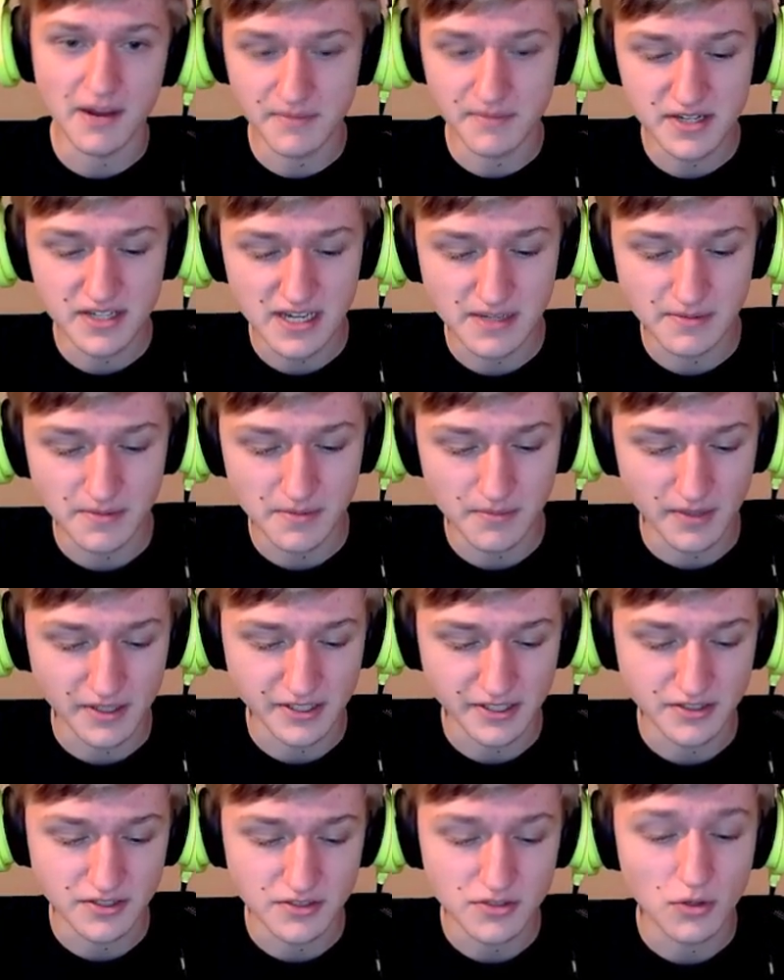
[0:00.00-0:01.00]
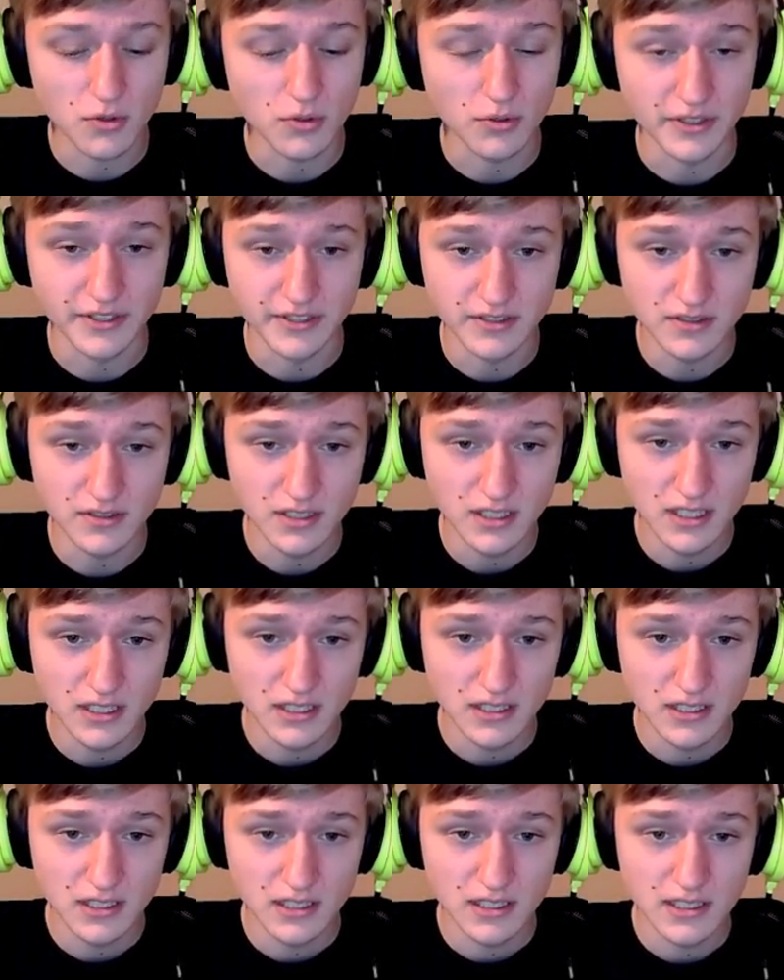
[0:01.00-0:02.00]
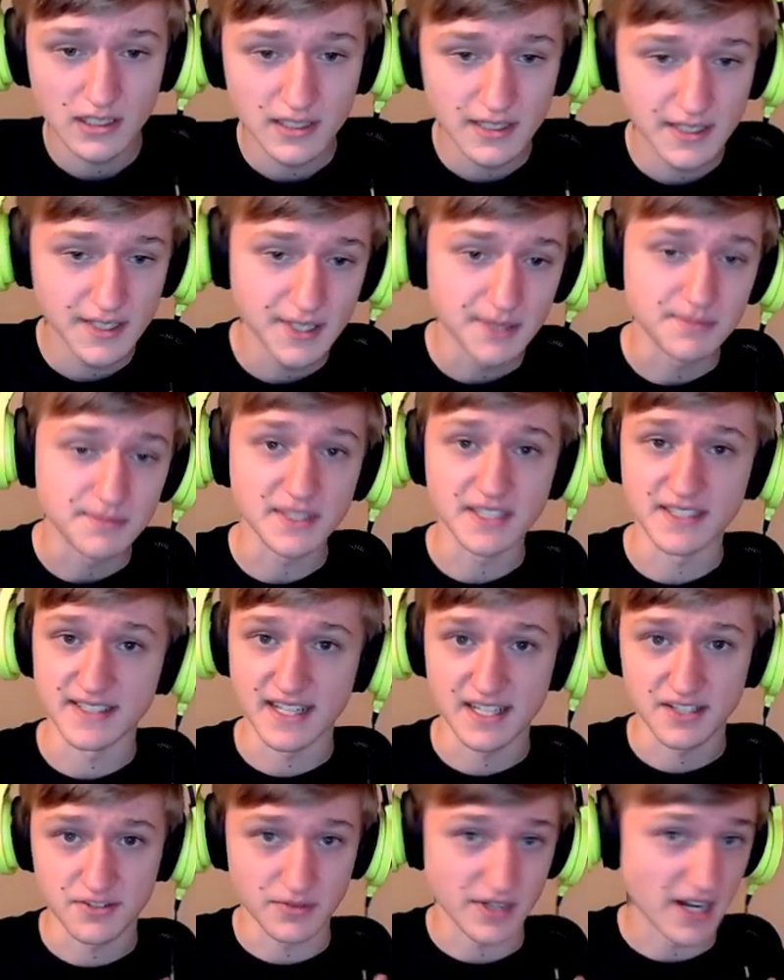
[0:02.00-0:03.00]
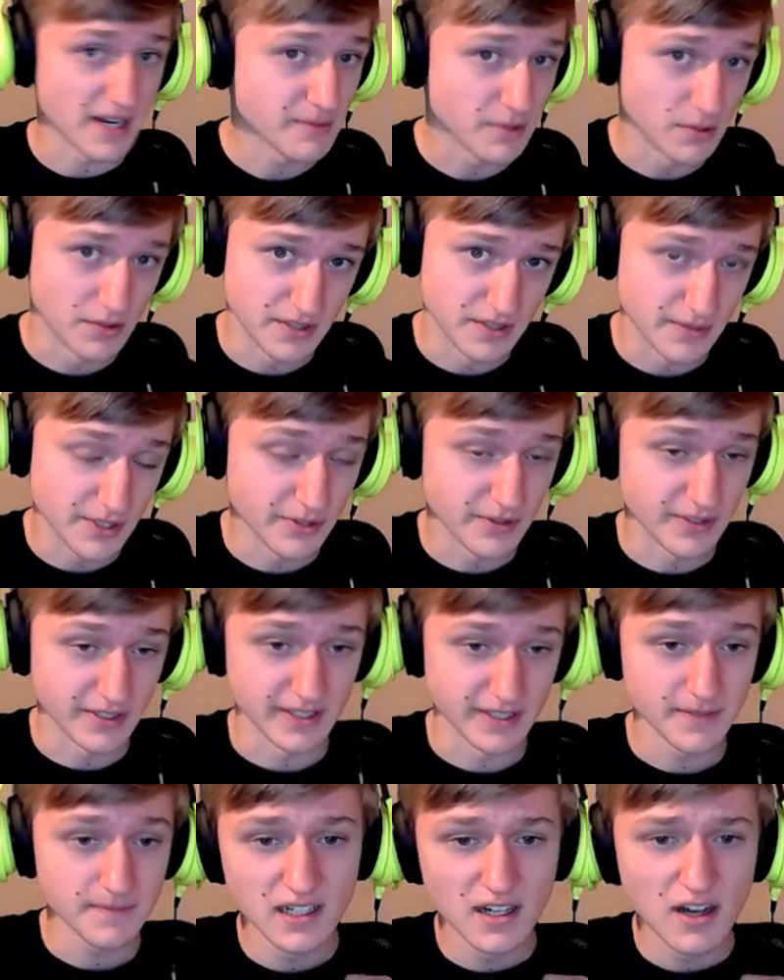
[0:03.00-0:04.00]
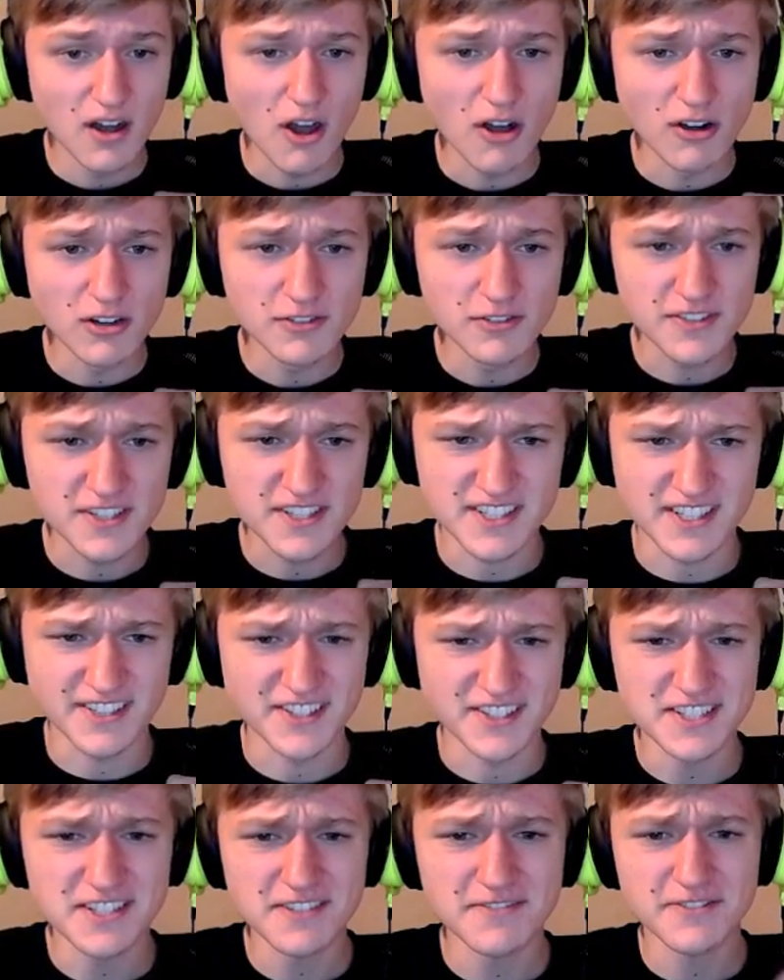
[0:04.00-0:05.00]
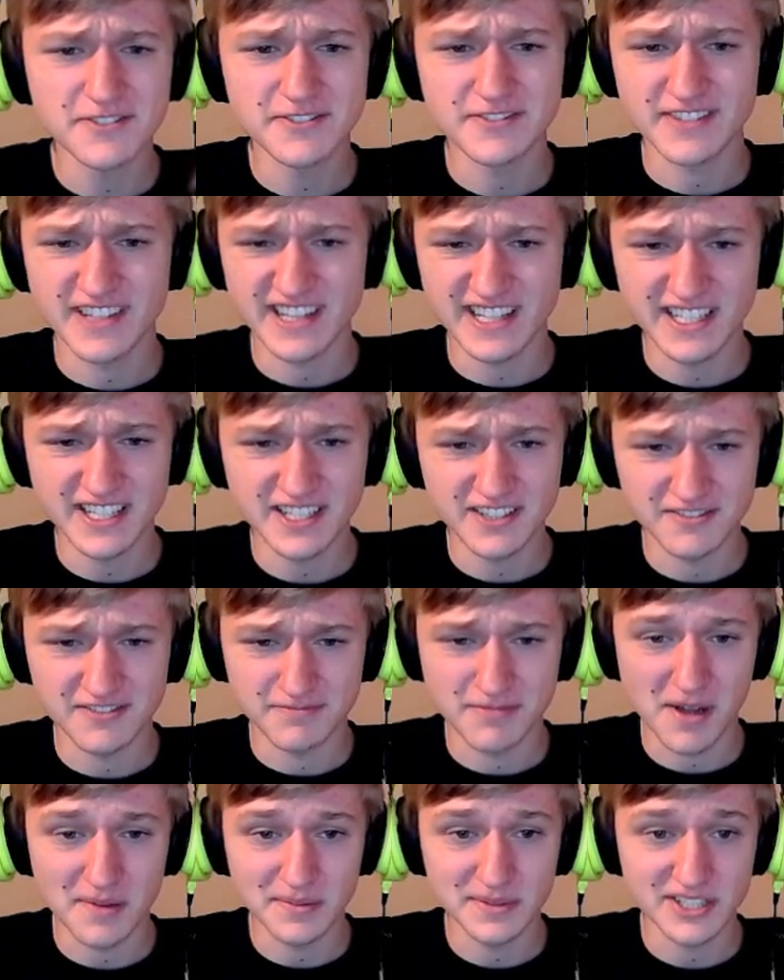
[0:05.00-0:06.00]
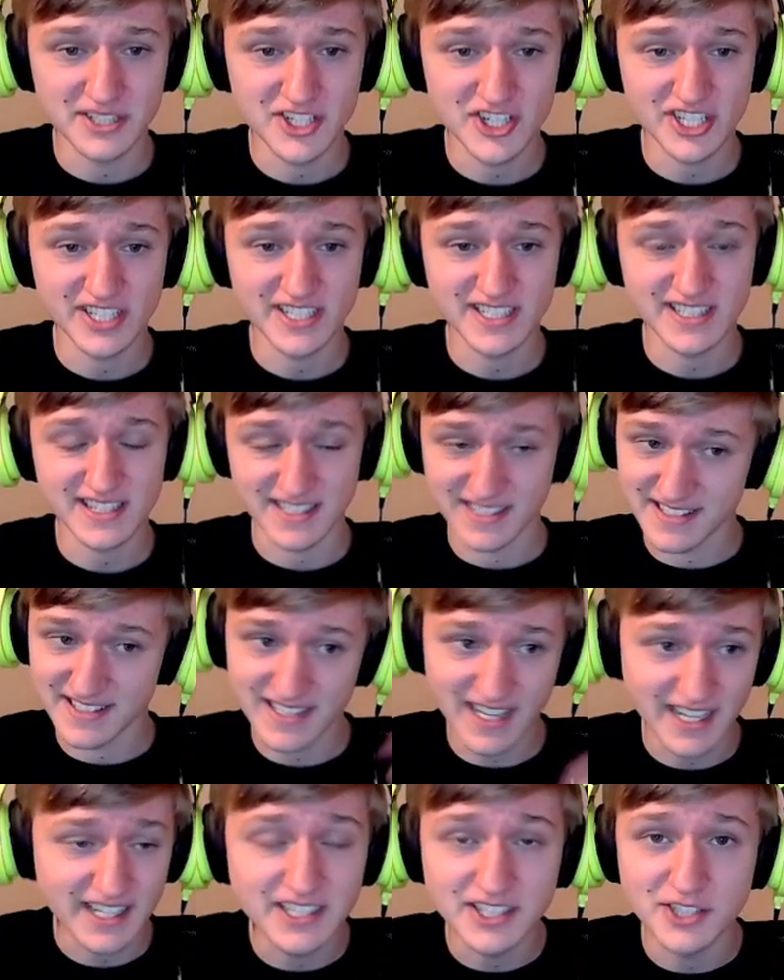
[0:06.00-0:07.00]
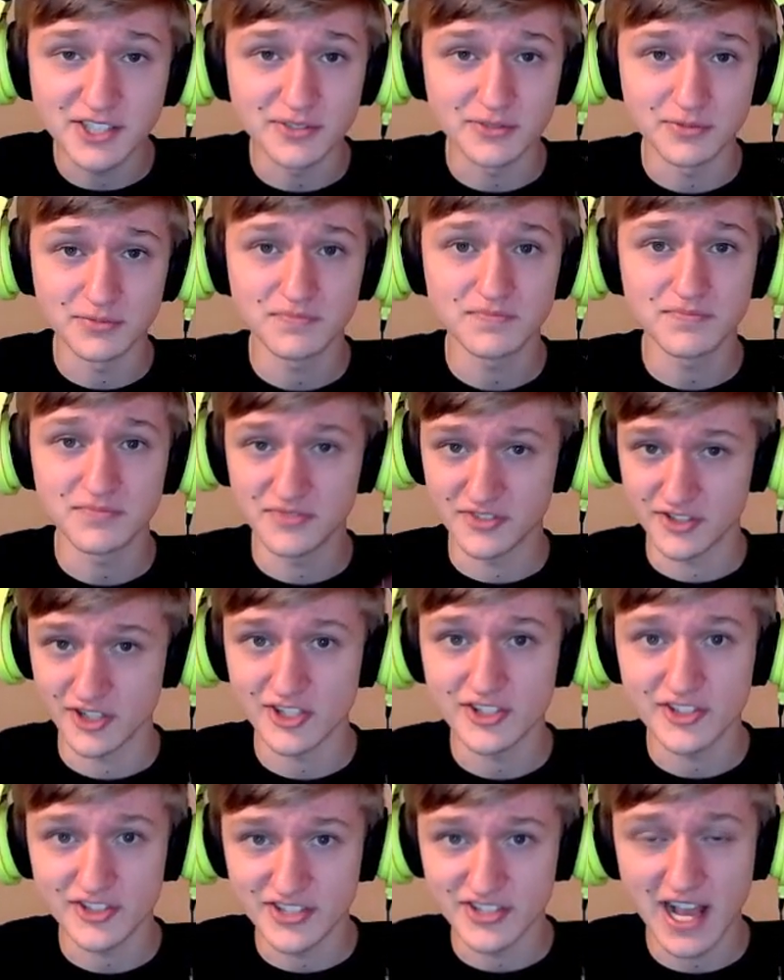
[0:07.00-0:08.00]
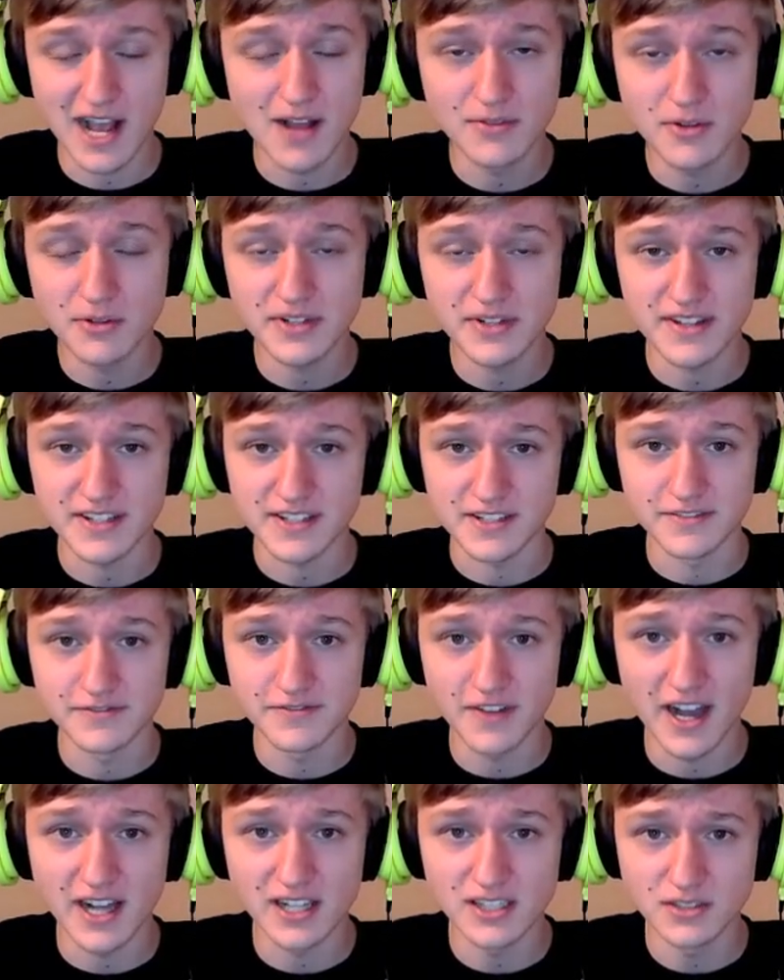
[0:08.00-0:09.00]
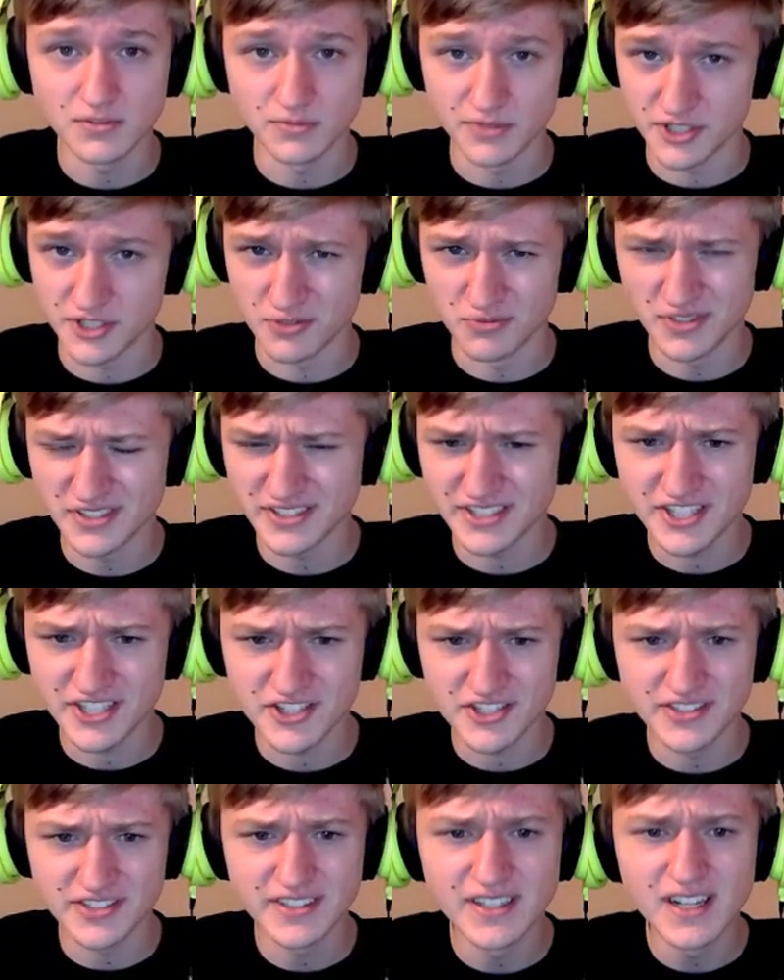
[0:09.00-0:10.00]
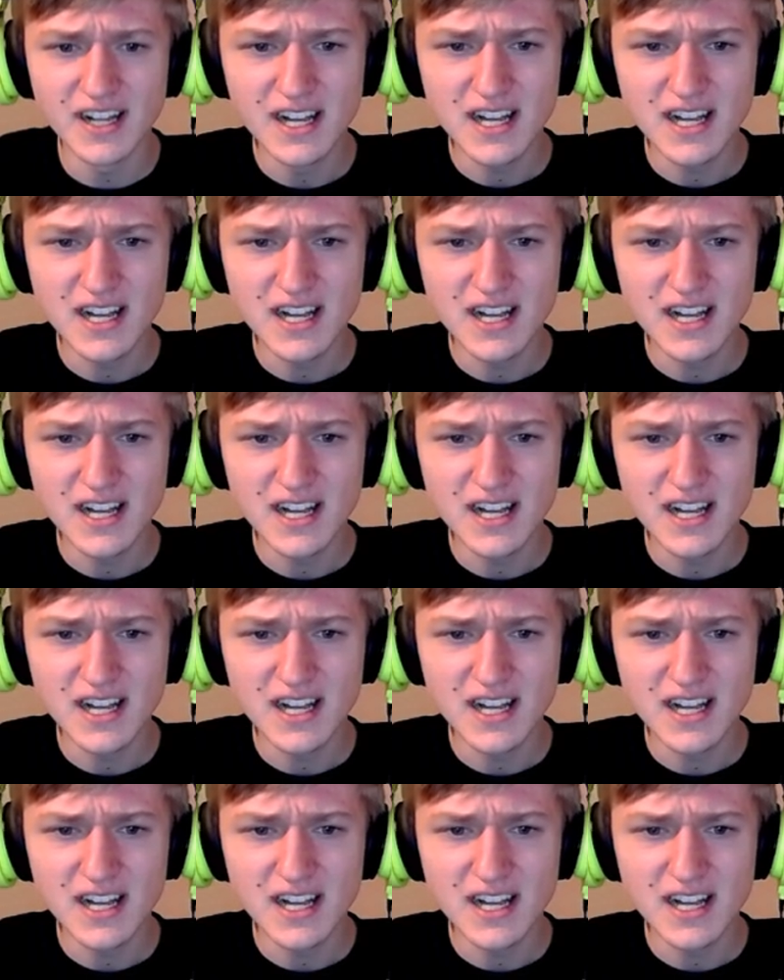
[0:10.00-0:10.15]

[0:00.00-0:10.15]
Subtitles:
going to name it modding tutorial because that's what I'm going to be doing. All this, unless if you're thinking of publishing it the second you just downloaded this file, which you really shouldn't,